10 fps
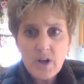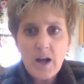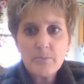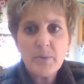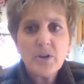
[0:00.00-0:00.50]

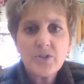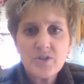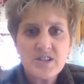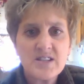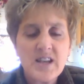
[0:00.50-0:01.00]
God built those
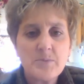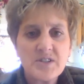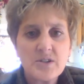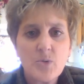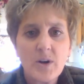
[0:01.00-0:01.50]
enzymes
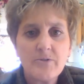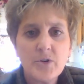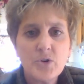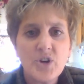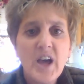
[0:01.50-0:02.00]
into our
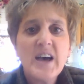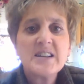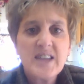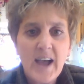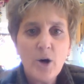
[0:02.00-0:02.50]
food
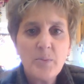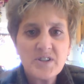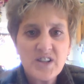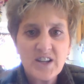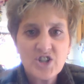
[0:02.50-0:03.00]
to help us
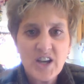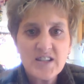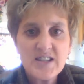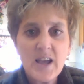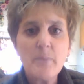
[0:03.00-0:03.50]

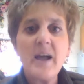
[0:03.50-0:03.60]
digest them,